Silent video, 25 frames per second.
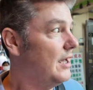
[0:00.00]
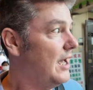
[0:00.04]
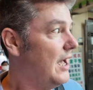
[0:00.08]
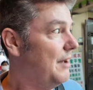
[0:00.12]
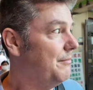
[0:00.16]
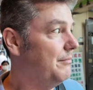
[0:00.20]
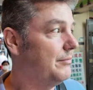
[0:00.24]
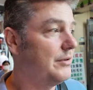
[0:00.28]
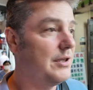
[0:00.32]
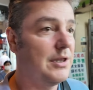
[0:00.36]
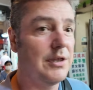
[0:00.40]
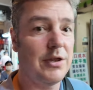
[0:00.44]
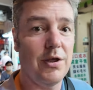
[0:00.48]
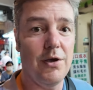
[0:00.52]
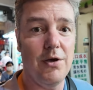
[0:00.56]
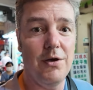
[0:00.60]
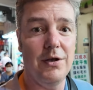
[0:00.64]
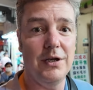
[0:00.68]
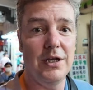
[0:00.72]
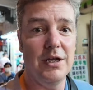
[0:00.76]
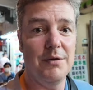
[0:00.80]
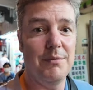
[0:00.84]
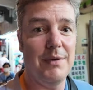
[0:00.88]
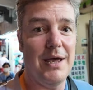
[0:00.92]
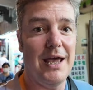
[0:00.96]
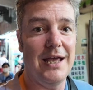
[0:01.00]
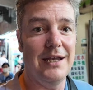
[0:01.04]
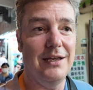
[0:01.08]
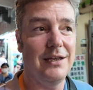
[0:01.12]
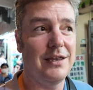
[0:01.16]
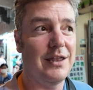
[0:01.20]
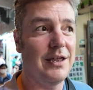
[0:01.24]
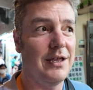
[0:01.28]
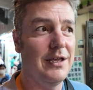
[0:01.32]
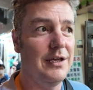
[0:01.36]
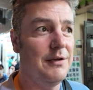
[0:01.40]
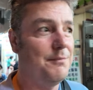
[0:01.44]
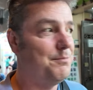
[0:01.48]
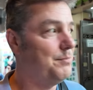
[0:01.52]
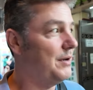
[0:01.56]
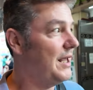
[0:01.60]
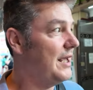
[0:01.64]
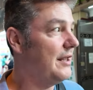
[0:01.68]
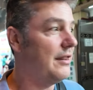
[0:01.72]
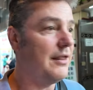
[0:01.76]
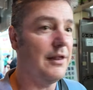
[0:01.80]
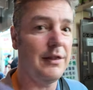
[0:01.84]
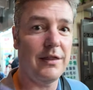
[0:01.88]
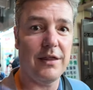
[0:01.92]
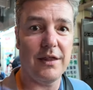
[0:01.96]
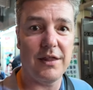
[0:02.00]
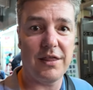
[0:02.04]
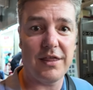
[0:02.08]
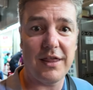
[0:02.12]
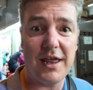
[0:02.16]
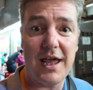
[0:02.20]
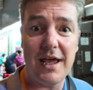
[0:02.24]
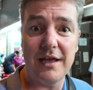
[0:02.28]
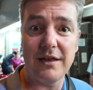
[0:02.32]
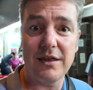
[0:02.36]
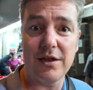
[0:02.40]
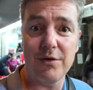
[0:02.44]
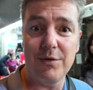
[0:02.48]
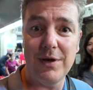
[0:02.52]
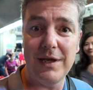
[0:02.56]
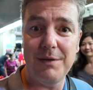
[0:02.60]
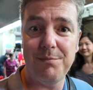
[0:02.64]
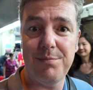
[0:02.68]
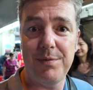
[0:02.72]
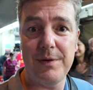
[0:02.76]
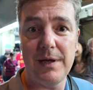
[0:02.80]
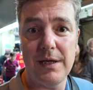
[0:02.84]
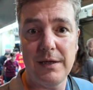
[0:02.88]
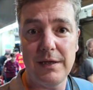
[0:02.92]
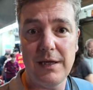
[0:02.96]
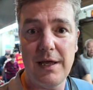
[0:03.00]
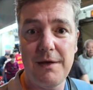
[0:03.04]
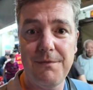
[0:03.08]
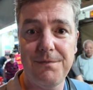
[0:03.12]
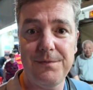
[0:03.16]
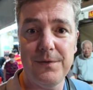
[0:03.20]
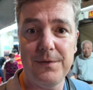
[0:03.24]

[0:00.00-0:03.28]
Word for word: and turned them into places to sit, to eat their